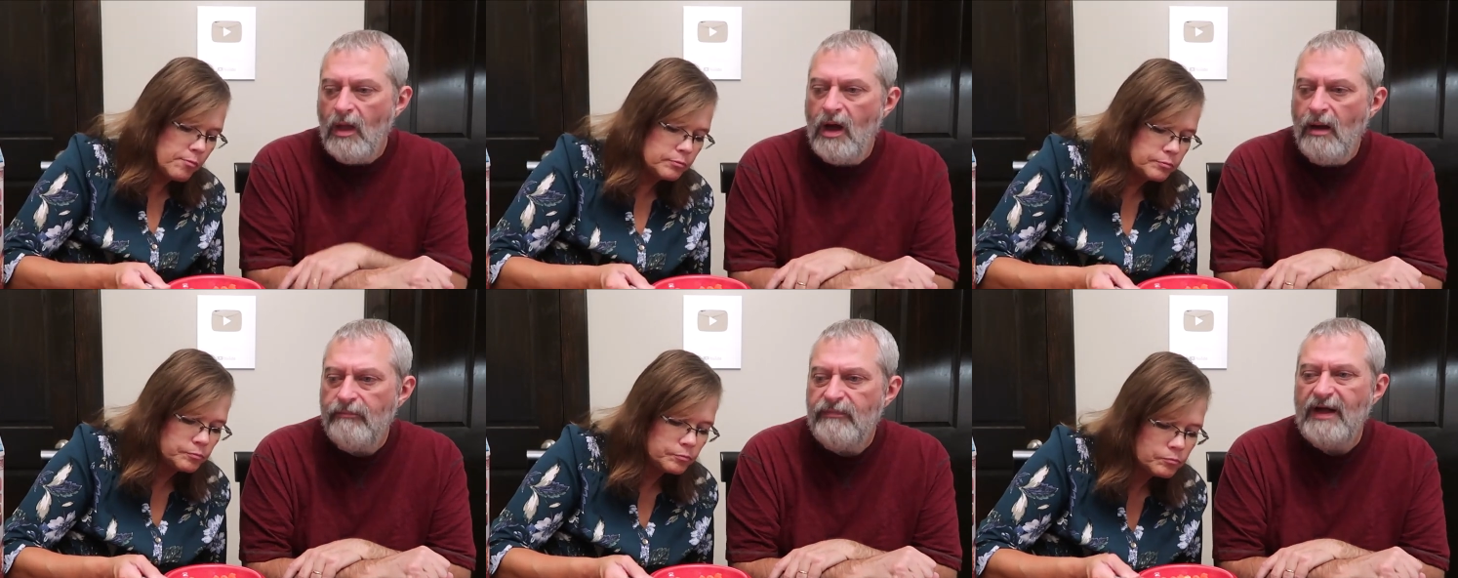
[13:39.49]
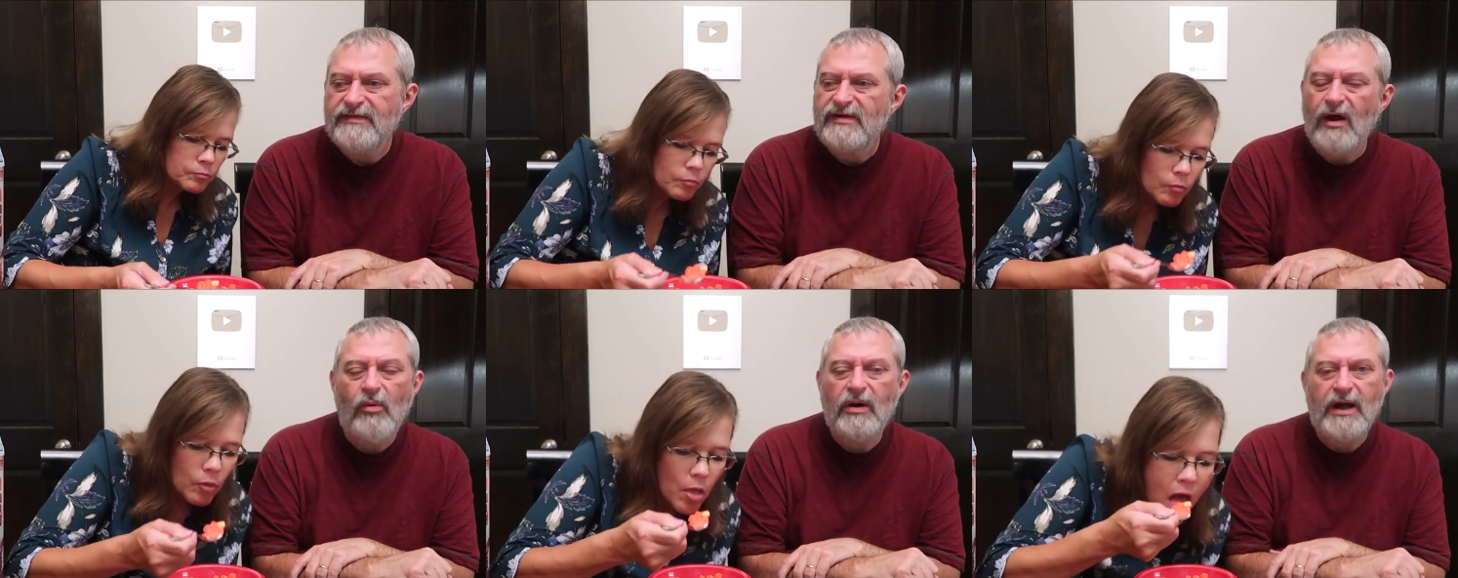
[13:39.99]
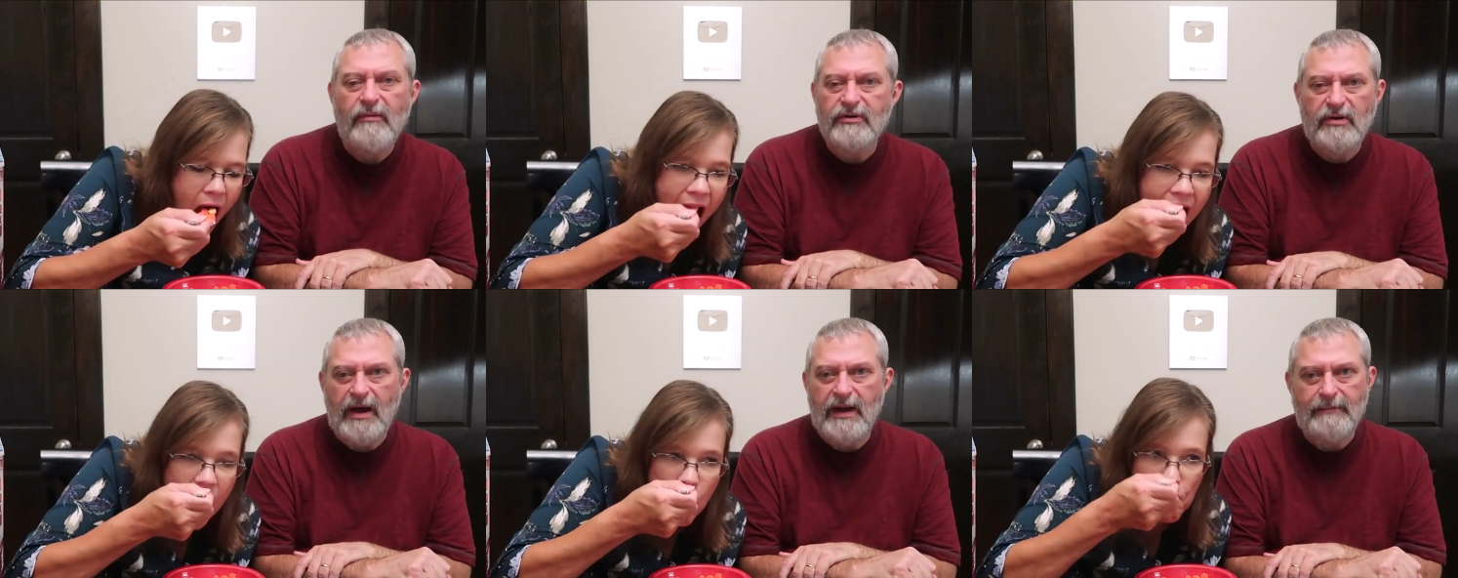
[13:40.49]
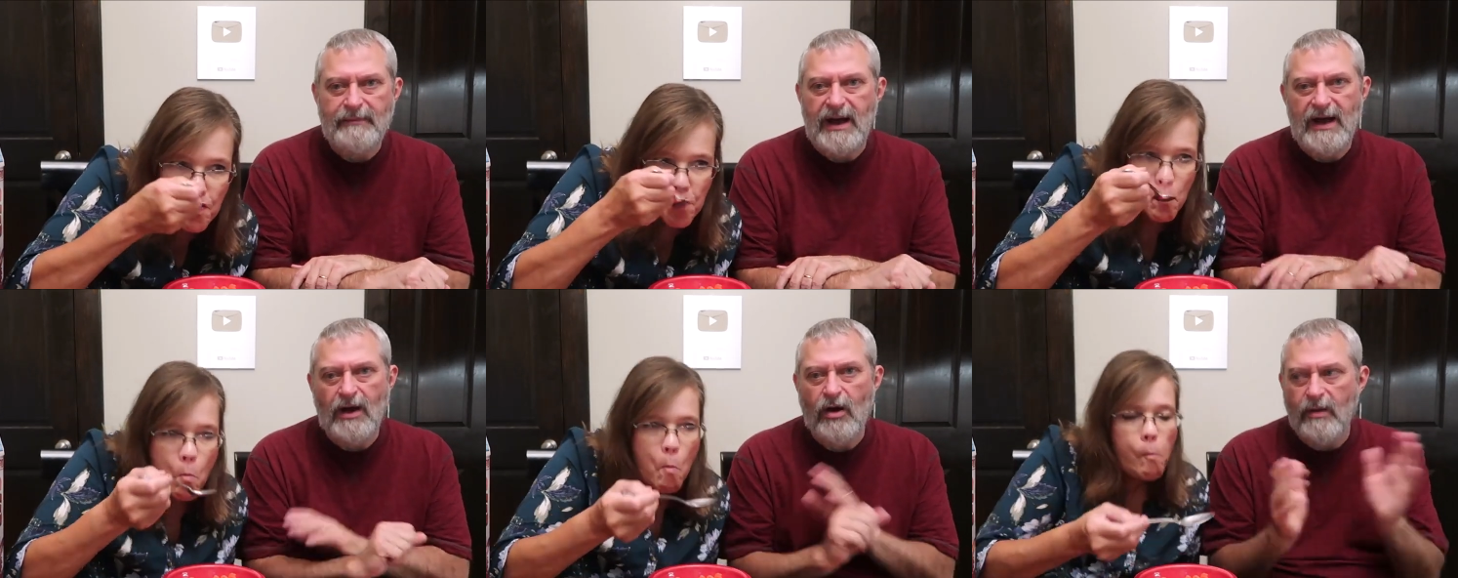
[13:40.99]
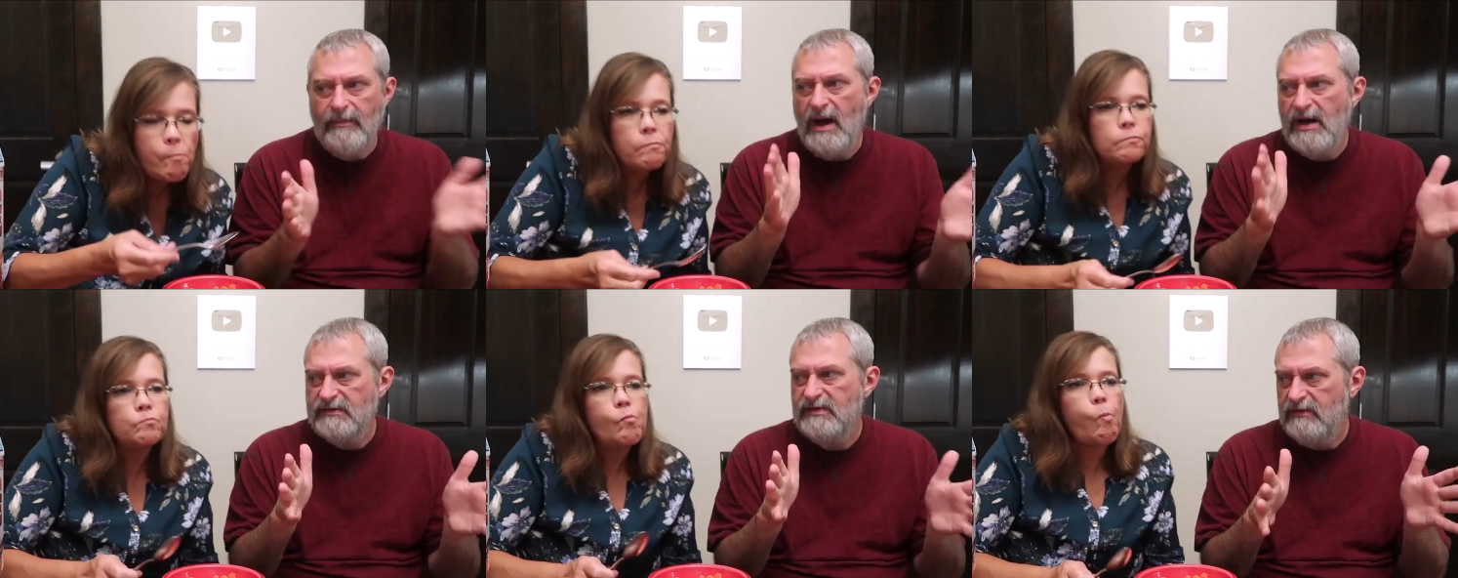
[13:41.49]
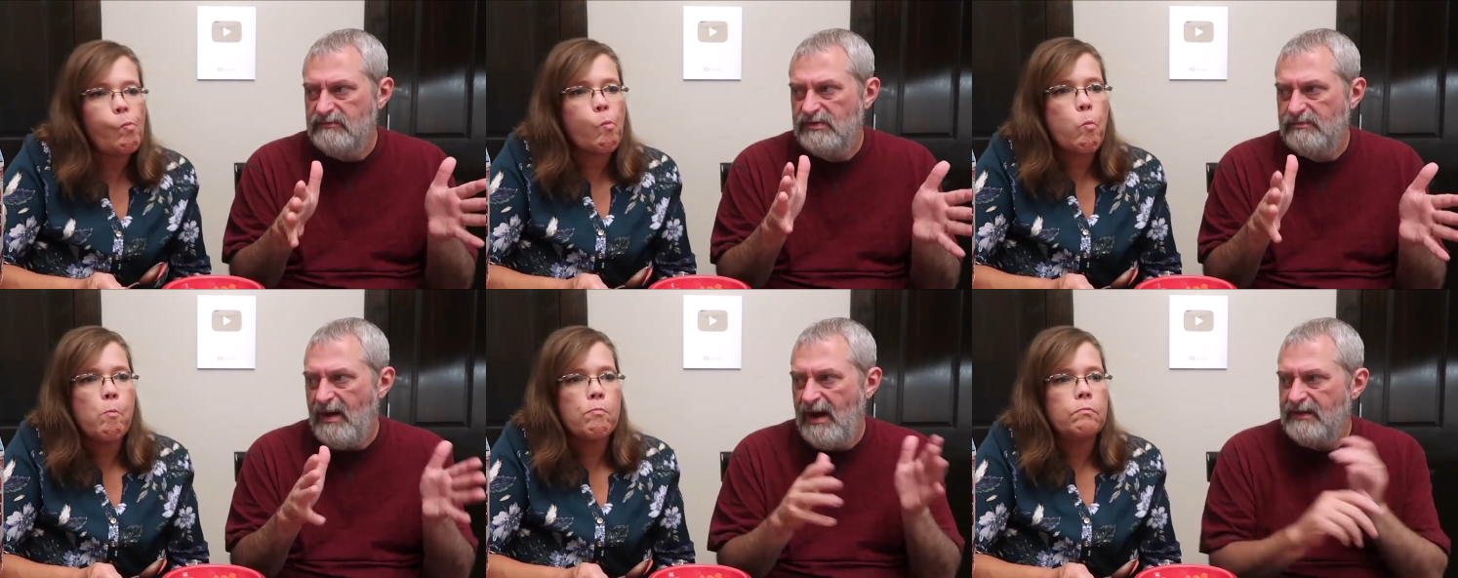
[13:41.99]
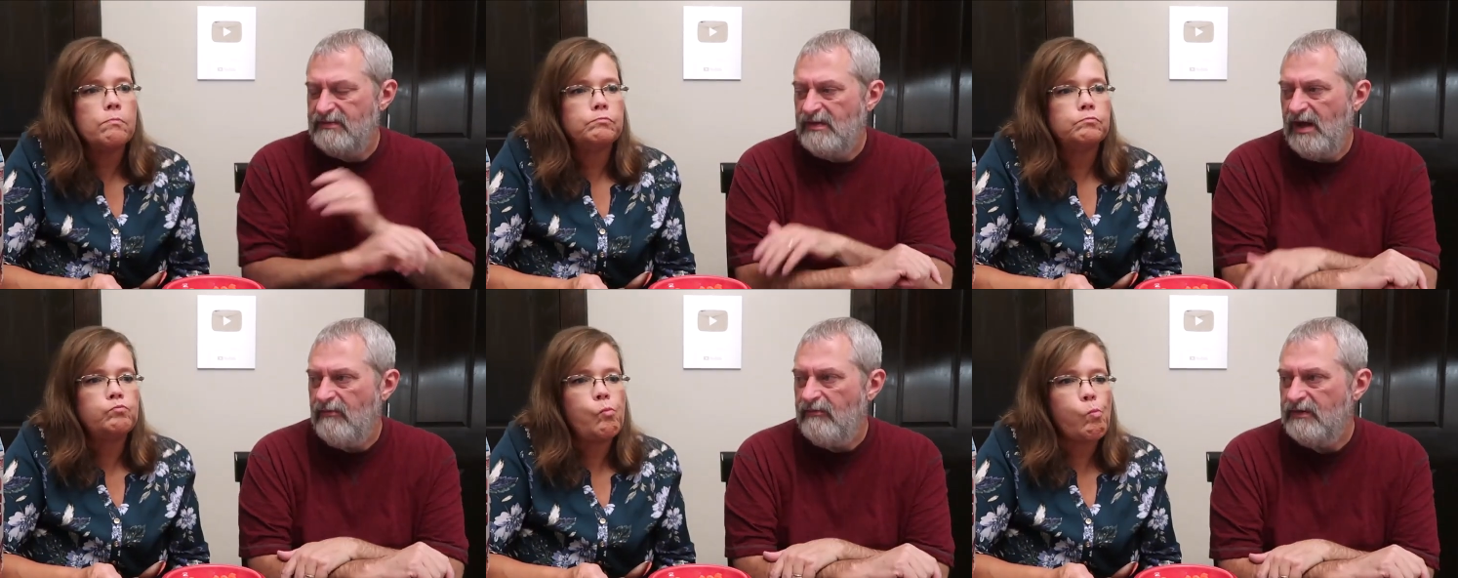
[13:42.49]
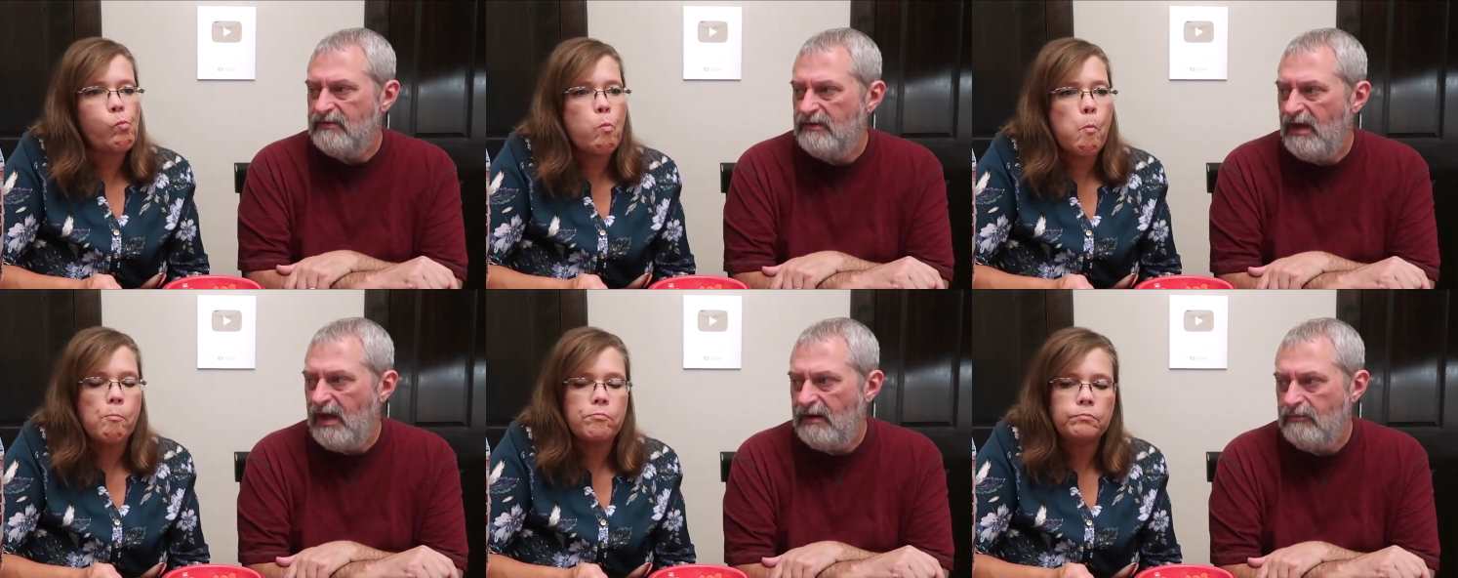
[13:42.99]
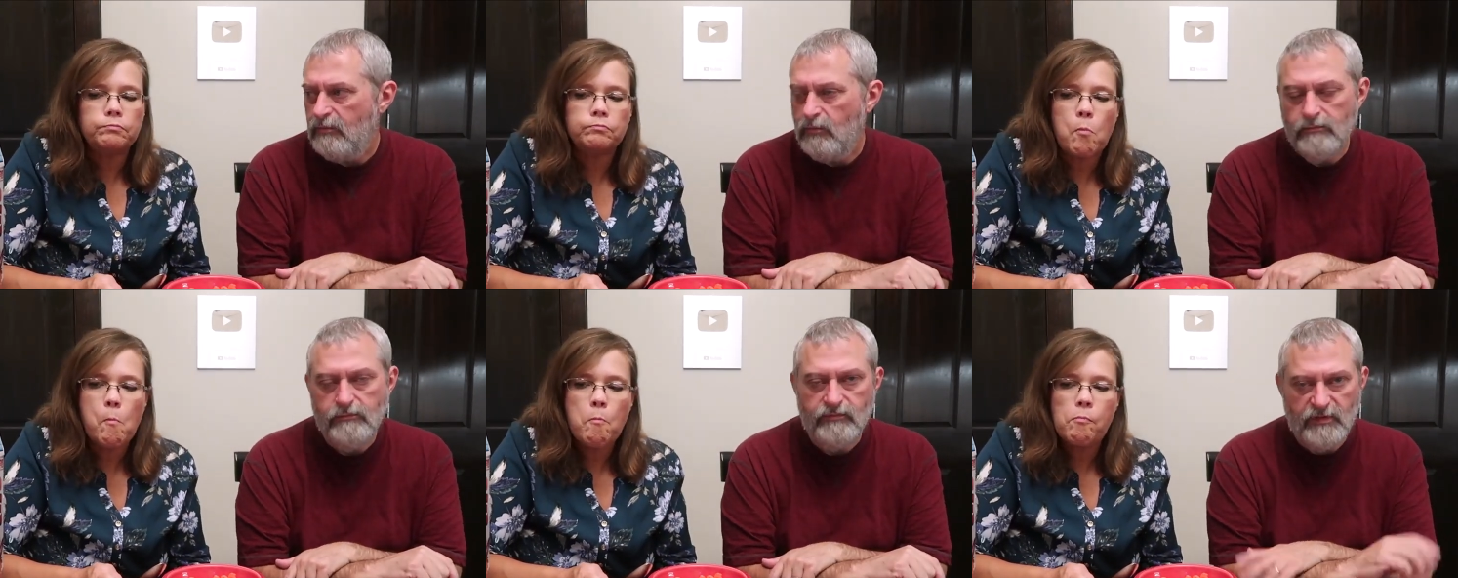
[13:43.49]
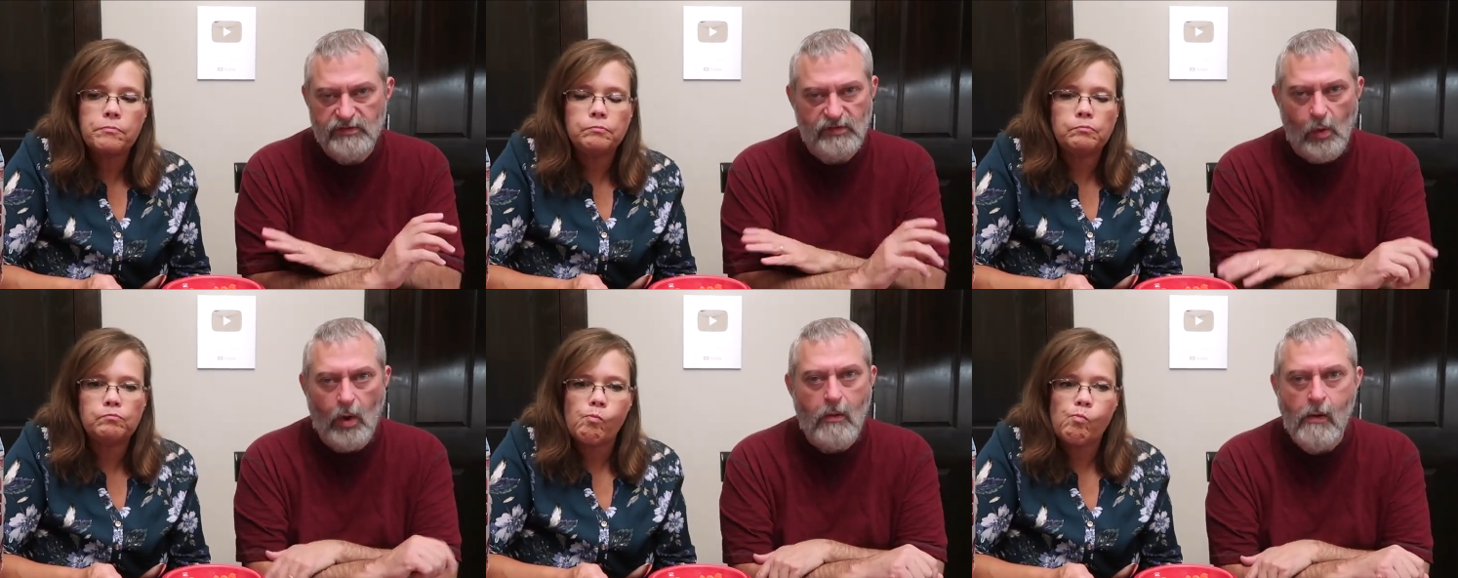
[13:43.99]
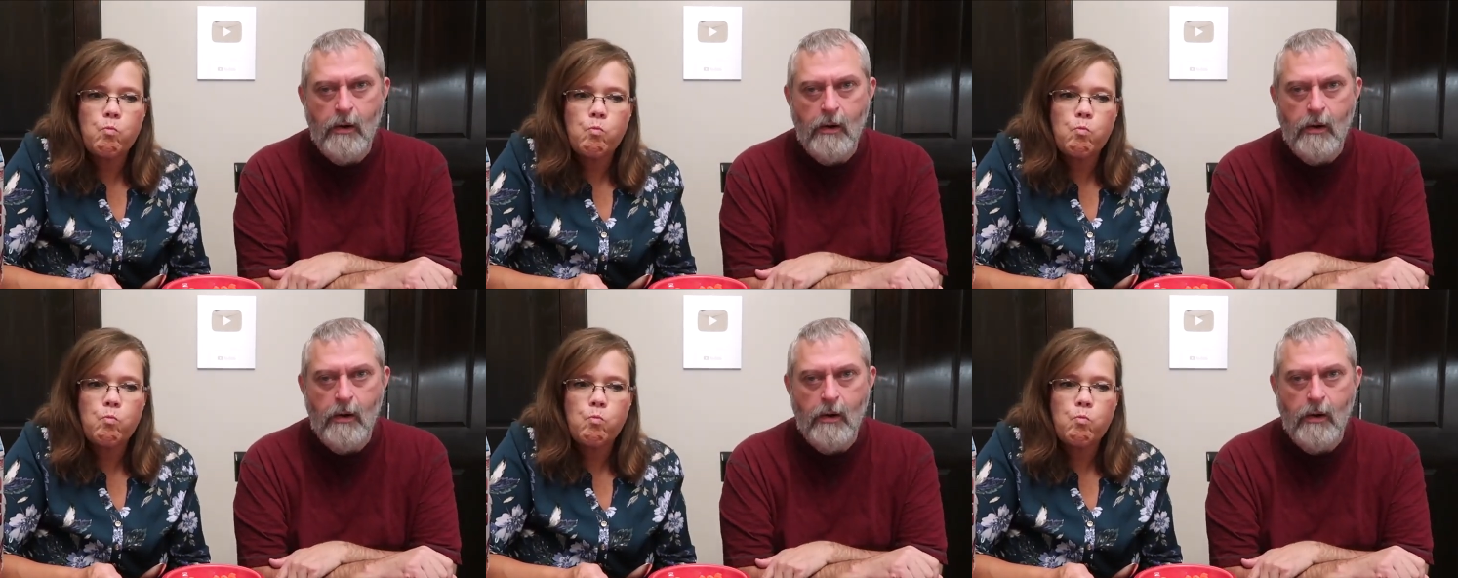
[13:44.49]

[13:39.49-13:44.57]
Speaker 1: Um, that's not one I would go out and buy a whole box of just by itself at, at the store.